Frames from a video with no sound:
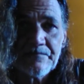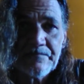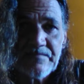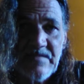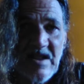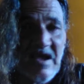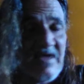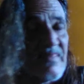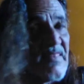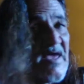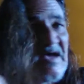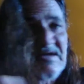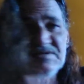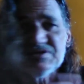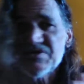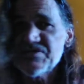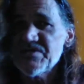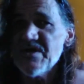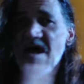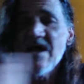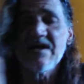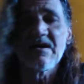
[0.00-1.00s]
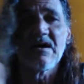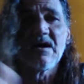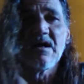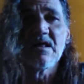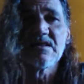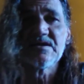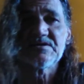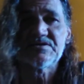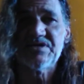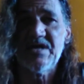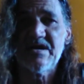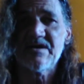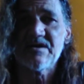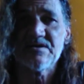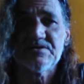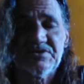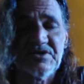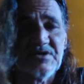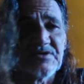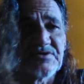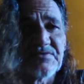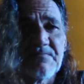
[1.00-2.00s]
And that's not all the
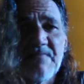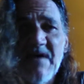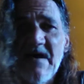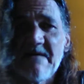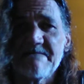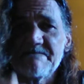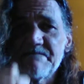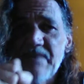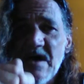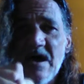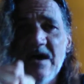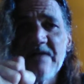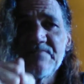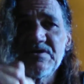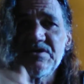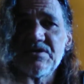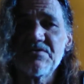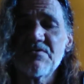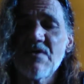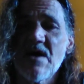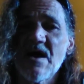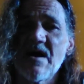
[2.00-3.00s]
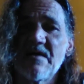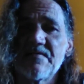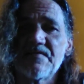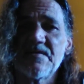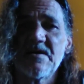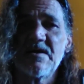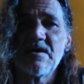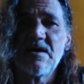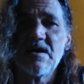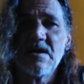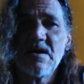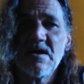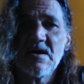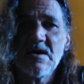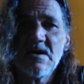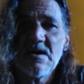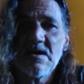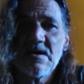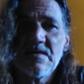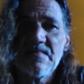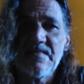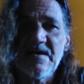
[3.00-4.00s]
channels. There's about 5 of you out there
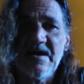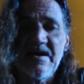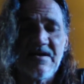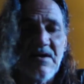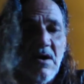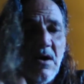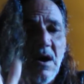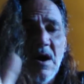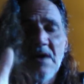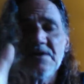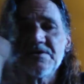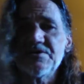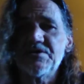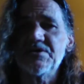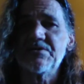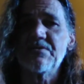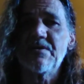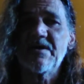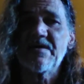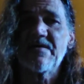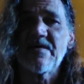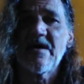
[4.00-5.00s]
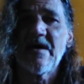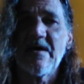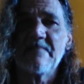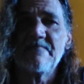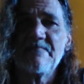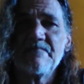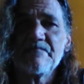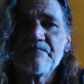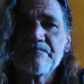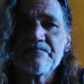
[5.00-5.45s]
that aren't doing that.